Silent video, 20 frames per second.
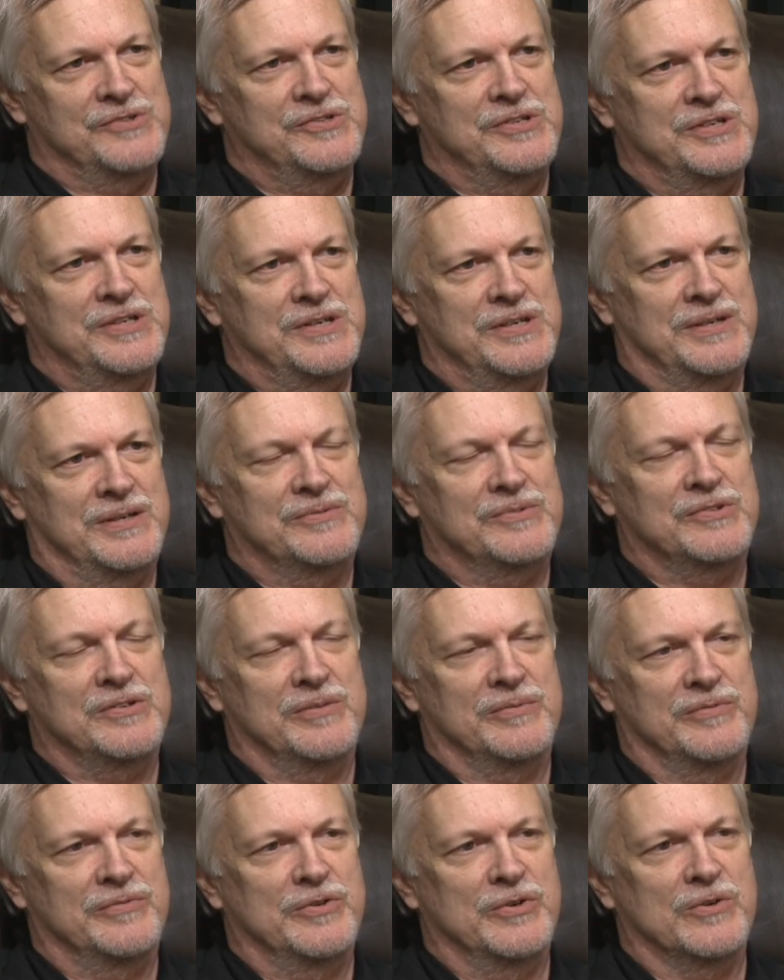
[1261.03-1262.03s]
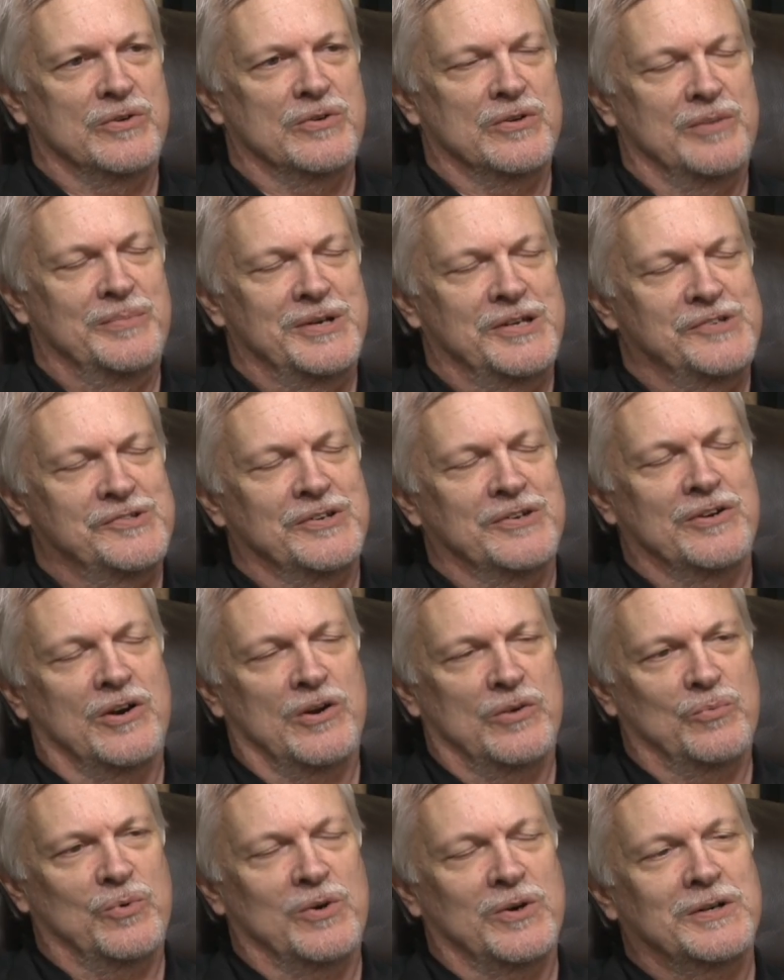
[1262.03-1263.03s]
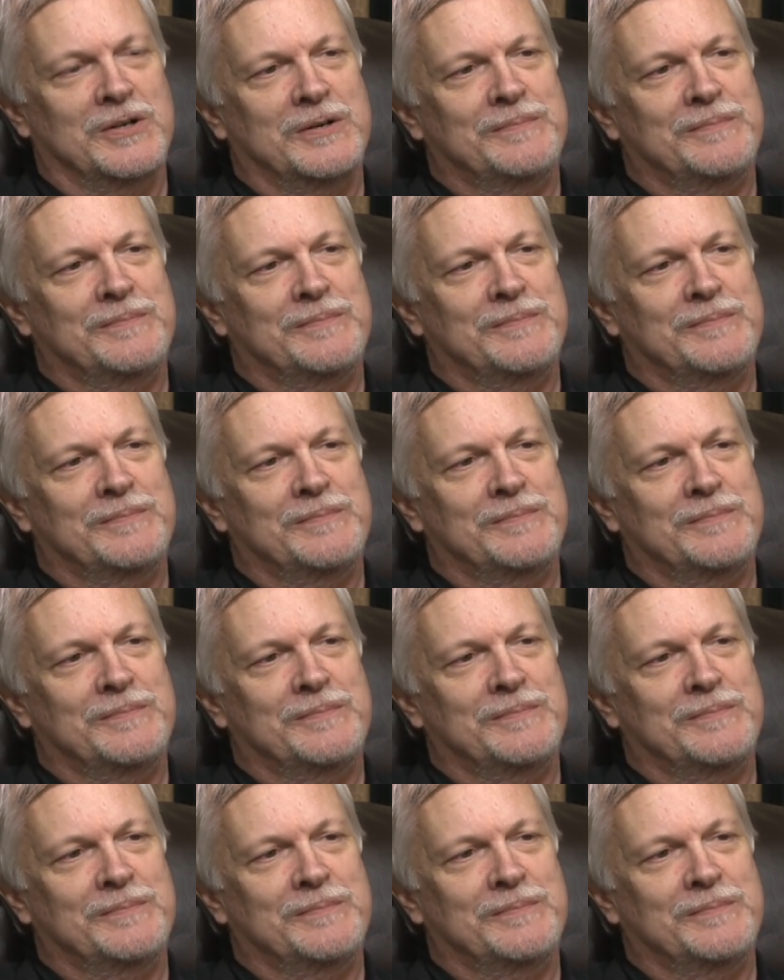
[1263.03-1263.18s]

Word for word: see some of your amazing artwork?